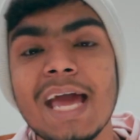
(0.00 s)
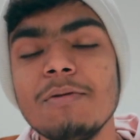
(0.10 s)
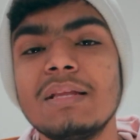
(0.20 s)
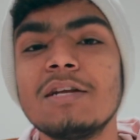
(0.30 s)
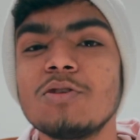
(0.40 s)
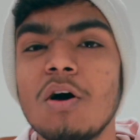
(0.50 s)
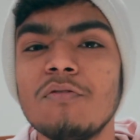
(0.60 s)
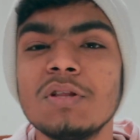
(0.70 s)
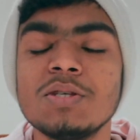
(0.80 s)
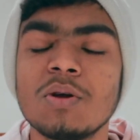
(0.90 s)
Anyway, that is all
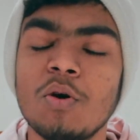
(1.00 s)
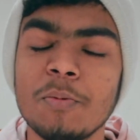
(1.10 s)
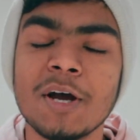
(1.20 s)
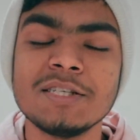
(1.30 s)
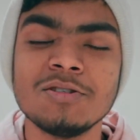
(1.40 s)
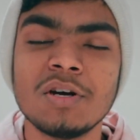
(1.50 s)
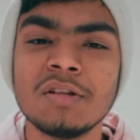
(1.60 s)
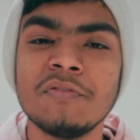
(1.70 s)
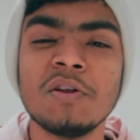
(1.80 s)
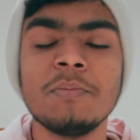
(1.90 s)
for this one. Hope you guys enjoyed
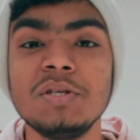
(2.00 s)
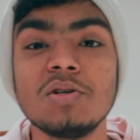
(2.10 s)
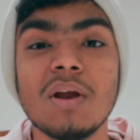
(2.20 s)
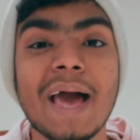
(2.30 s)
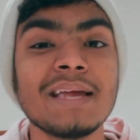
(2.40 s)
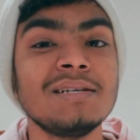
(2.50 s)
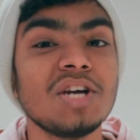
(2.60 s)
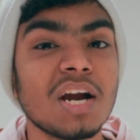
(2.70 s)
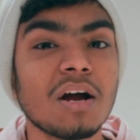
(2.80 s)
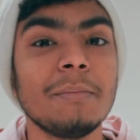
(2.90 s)
the video. Be sure to like,
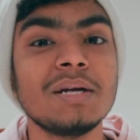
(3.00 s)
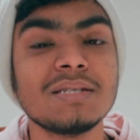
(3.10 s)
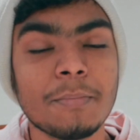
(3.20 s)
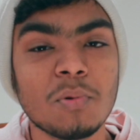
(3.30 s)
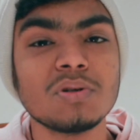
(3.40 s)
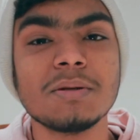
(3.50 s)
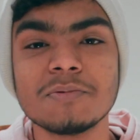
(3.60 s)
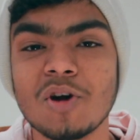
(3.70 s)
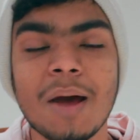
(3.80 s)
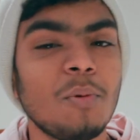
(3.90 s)
share, comment, support,
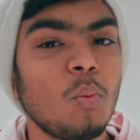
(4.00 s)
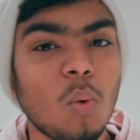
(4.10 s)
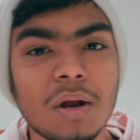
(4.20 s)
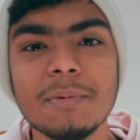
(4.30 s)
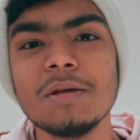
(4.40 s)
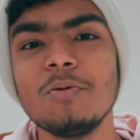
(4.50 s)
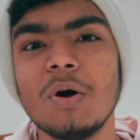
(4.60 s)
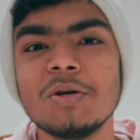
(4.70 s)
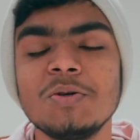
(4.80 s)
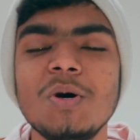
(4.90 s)
subscribe, whatever you
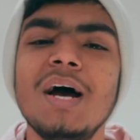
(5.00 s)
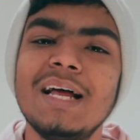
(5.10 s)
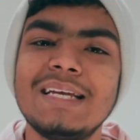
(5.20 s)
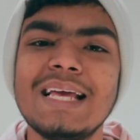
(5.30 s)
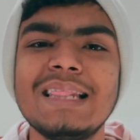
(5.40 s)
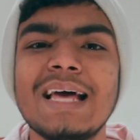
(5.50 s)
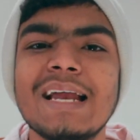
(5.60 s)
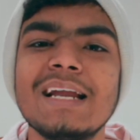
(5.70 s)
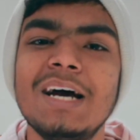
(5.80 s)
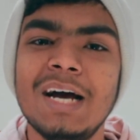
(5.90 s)
want to do. Till
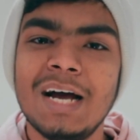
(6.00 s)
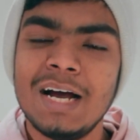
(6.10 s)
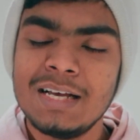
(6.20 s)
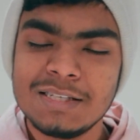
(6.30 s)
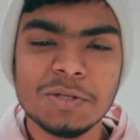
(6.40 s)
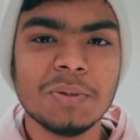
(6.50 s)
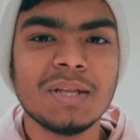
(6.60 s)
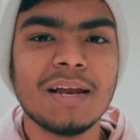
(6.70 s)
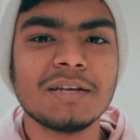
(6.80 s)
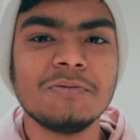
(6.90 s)
then, see you in
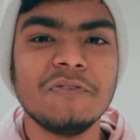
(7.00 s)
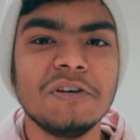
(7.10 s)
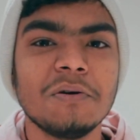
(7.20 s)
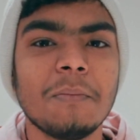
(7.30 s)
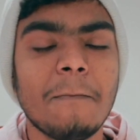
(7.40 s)
the next video.